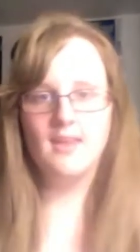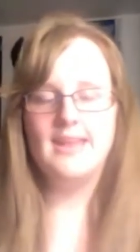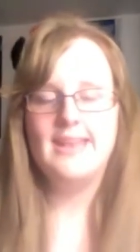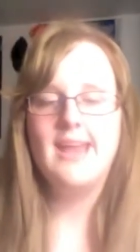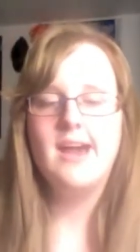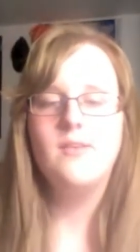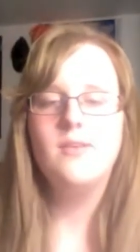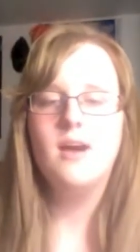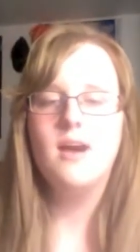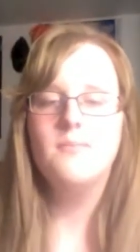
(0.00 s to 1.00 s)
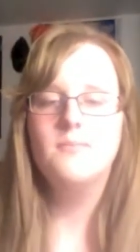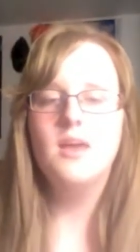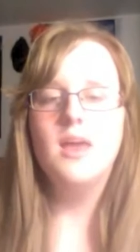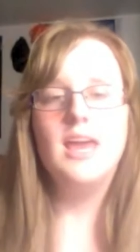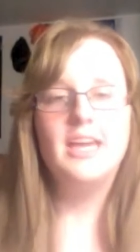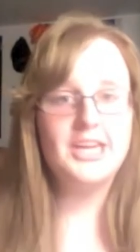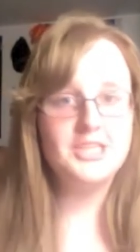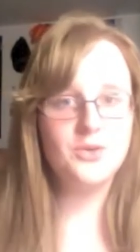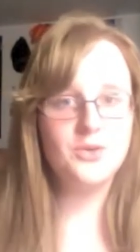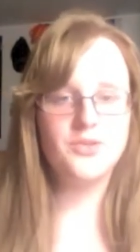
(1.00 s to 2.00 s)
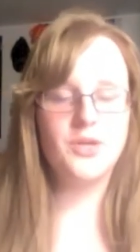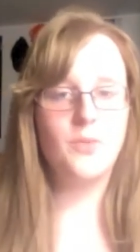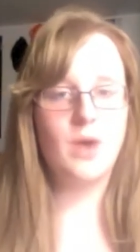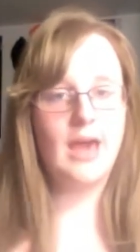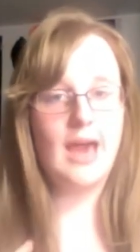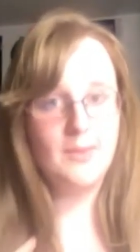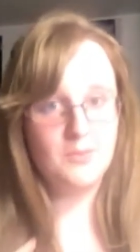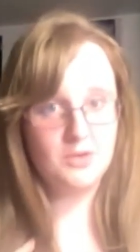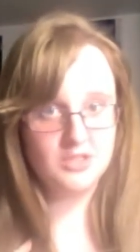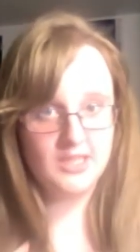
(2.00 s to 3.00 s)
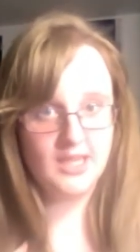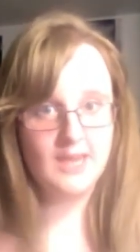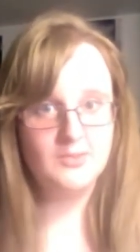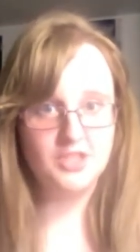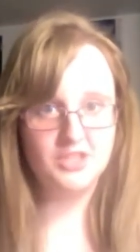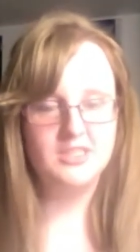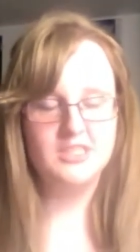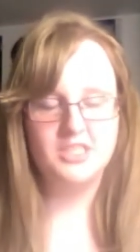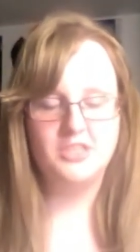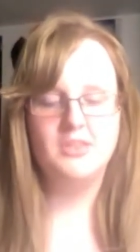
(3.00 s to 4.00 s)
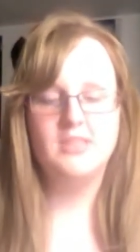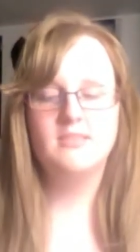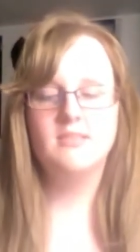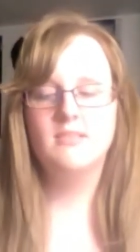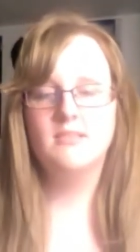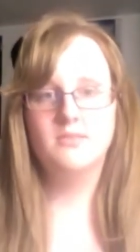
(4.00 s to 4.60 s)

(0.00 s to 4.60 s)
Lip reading: Now, in case you're wondering why I personally am choosing to do this